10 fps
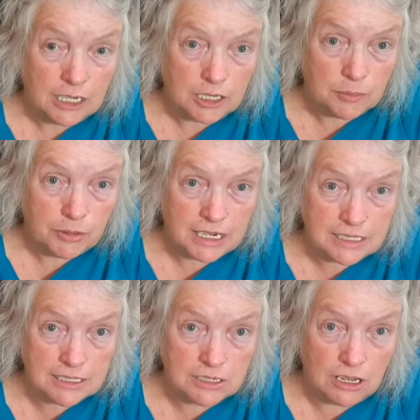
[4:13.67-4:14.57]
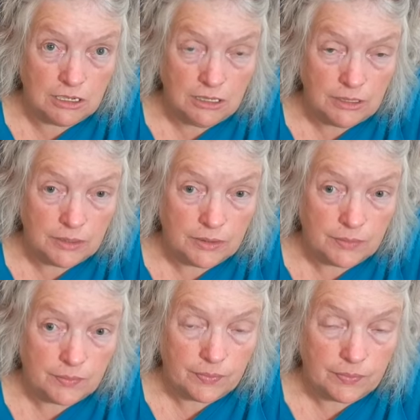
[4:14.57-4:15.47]
Compressor's on,
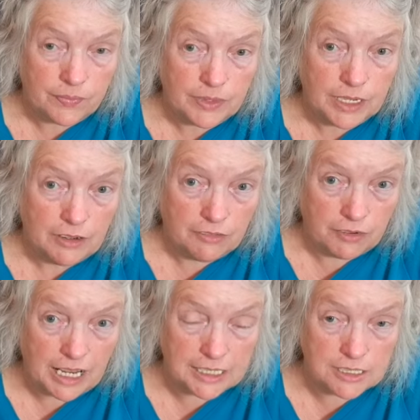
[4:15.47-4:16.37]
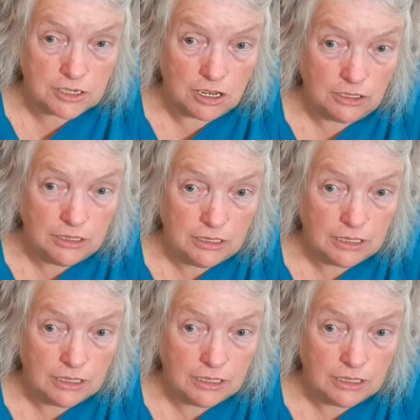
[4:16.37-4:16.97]
fan's on.